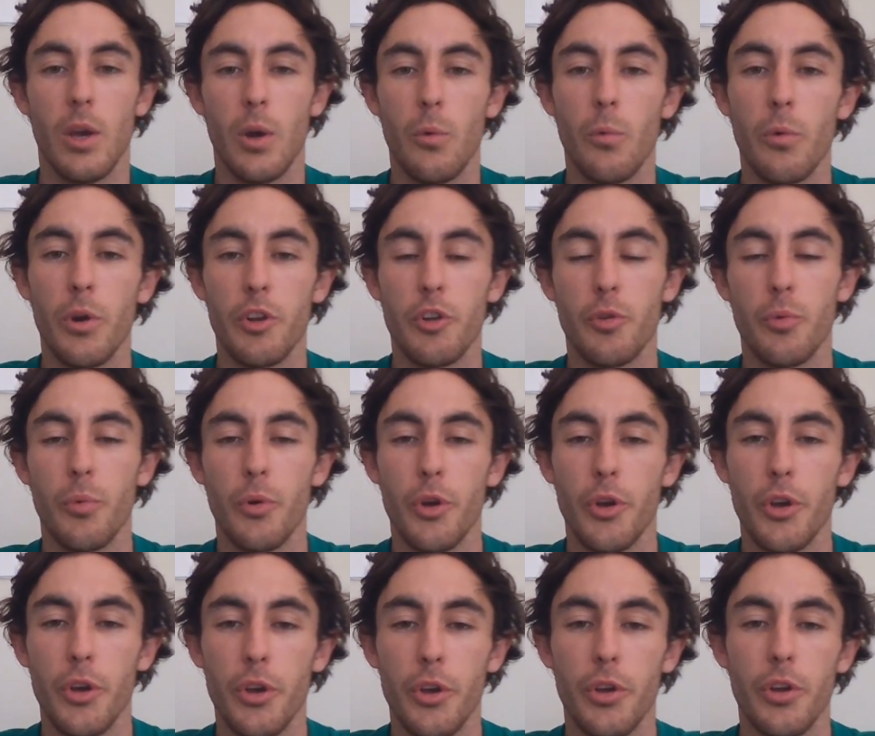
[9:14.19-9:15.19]
which
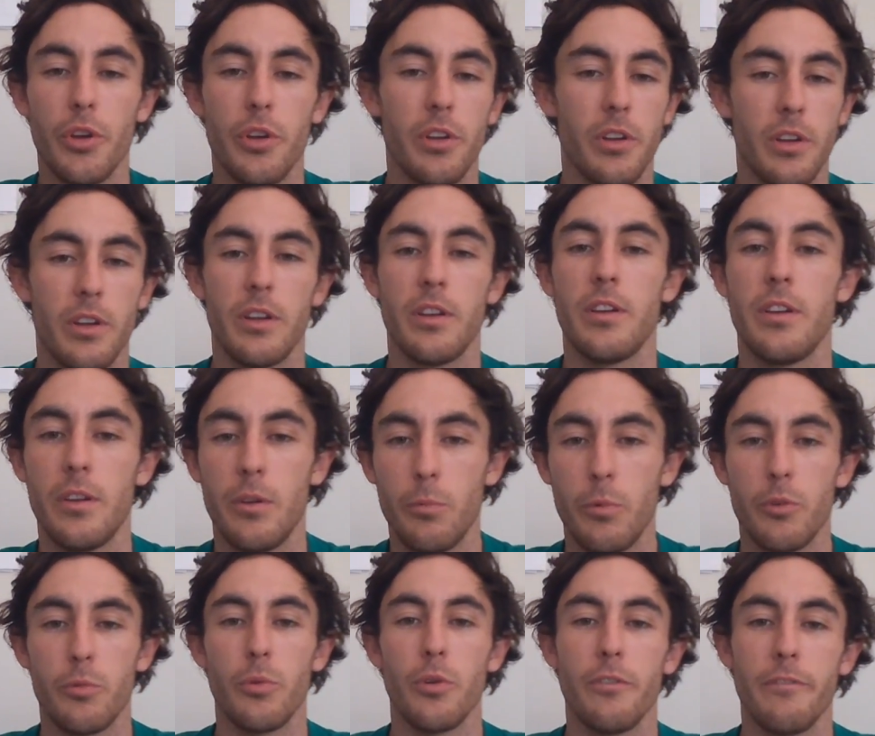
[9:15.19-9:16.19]
were
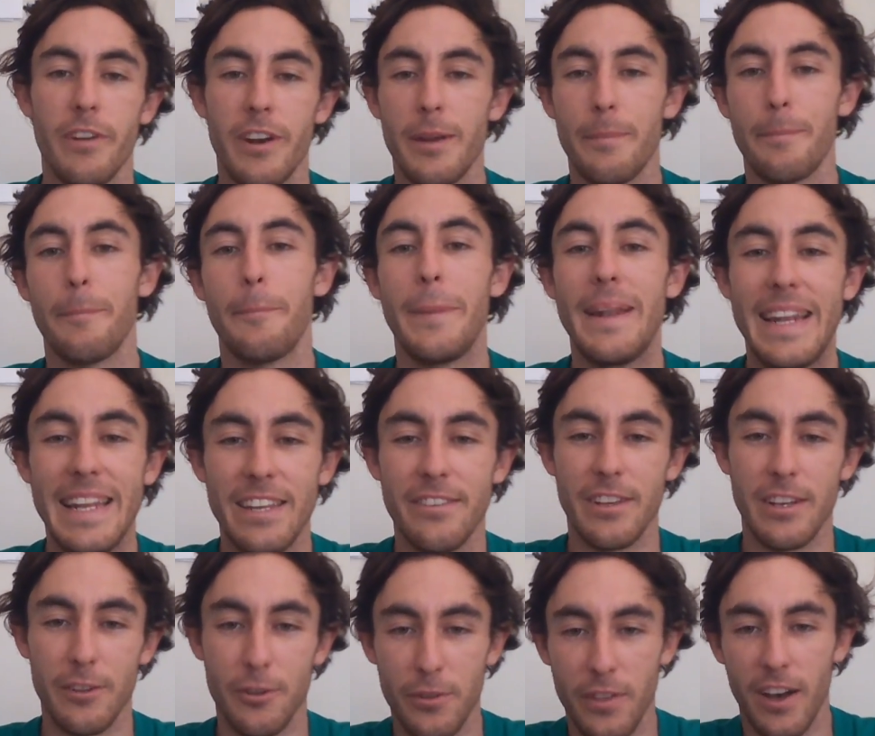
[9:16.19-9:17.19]
very
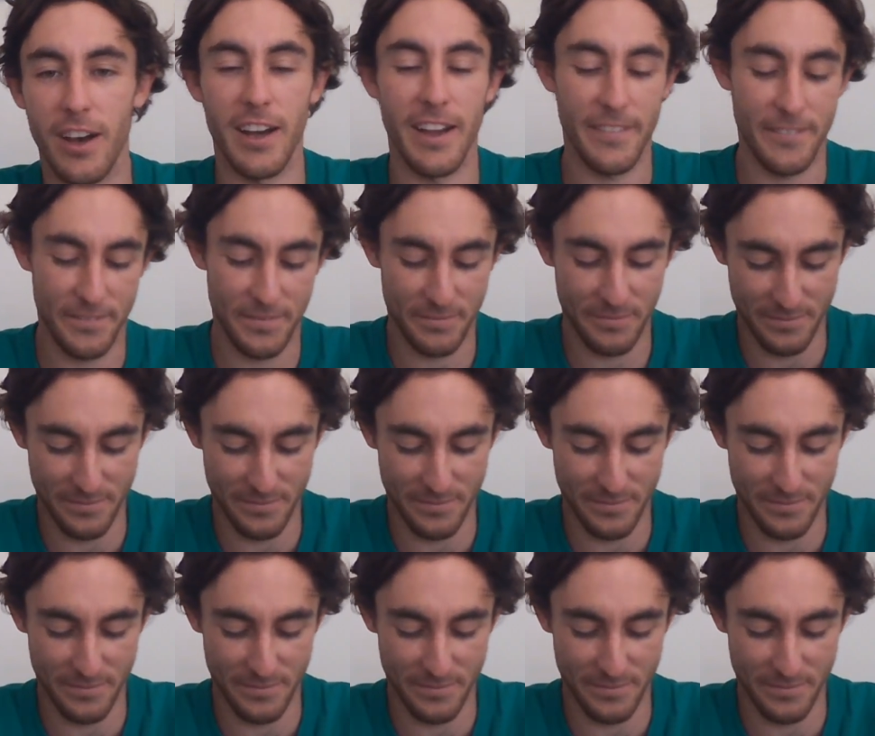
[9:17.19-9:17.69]
pleasing to the eye.